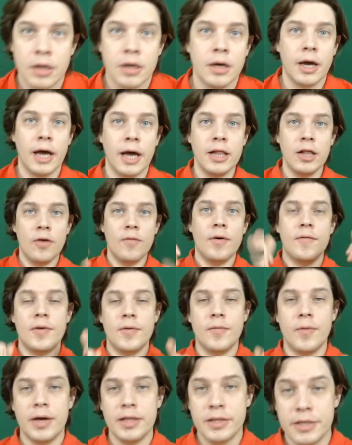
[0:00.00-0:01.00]
Hello
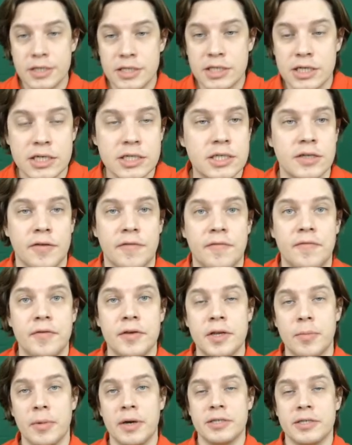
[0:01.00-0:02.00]
everyone, this is
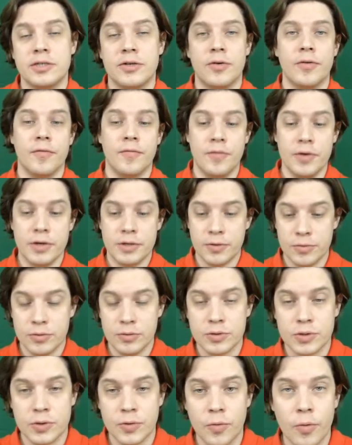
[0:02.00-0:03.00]
FIDE Master Victor
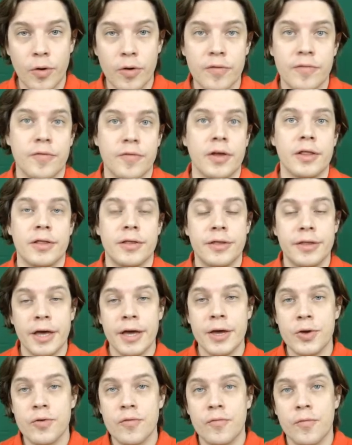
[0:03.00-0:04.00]
Neustroyev, and
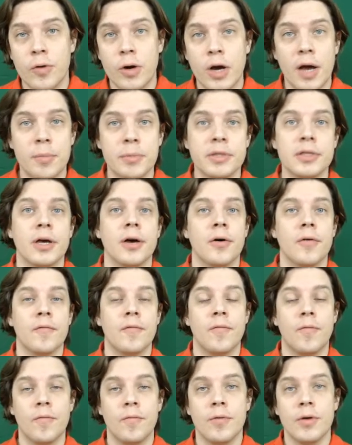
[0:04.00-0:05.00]
thank you for coming
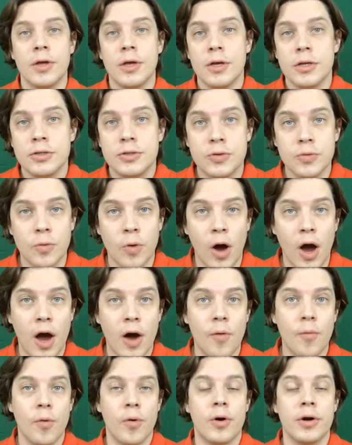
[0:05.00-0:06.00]
to
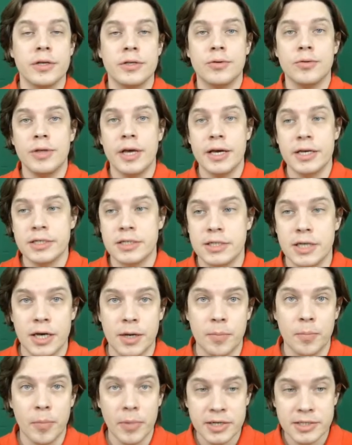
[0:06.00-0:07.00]
our today's
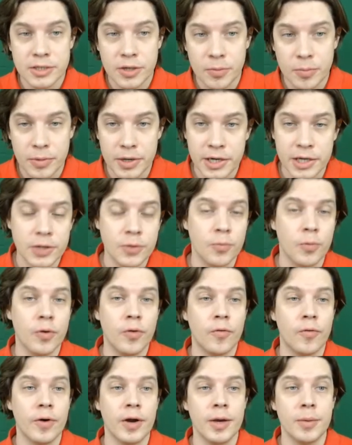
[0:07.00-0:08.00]
mastermind,
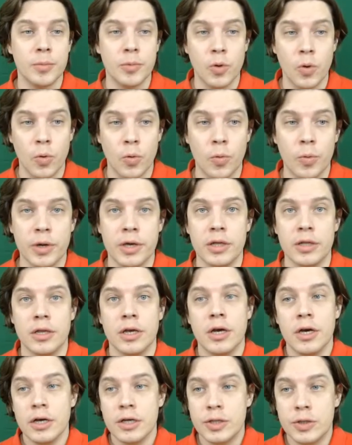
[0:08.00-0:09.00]
where I'm going
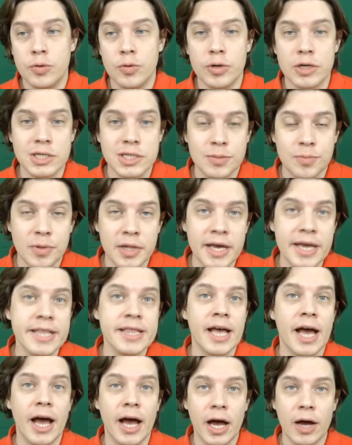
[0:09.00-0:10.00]
to
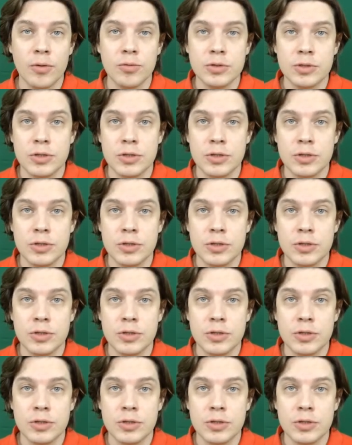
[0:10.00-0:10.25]
explain how